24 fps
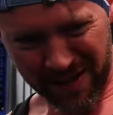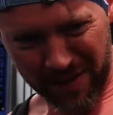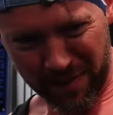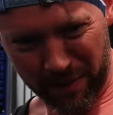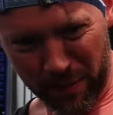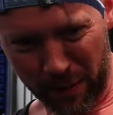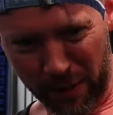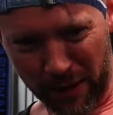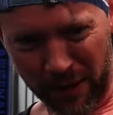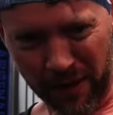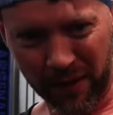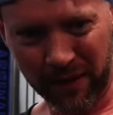
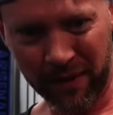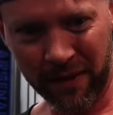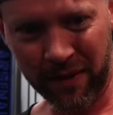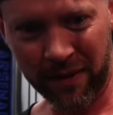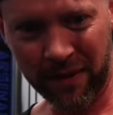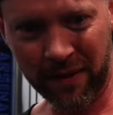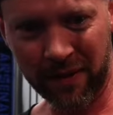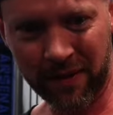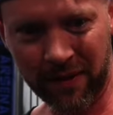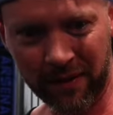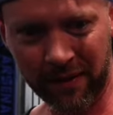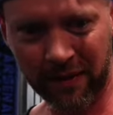but
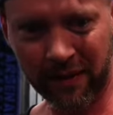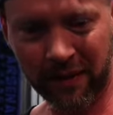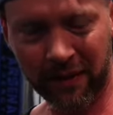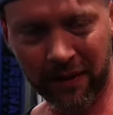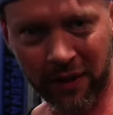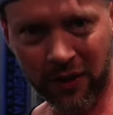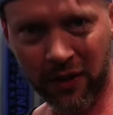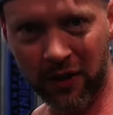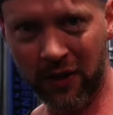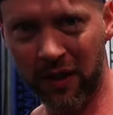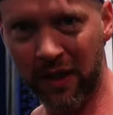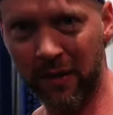
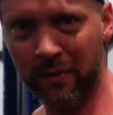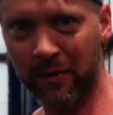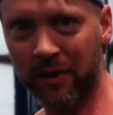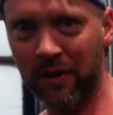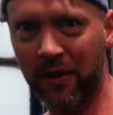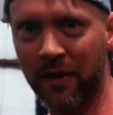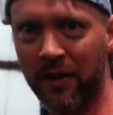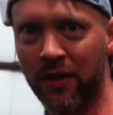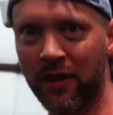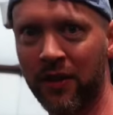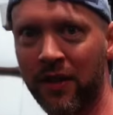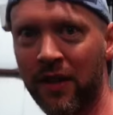the
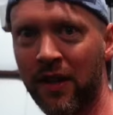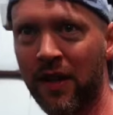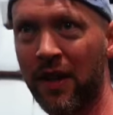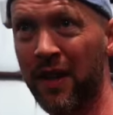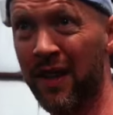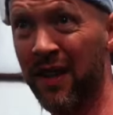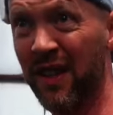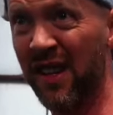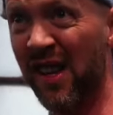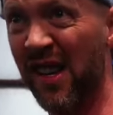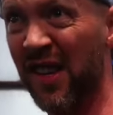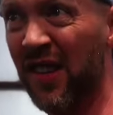stimulus
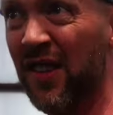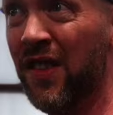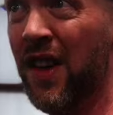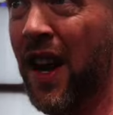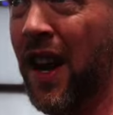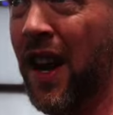is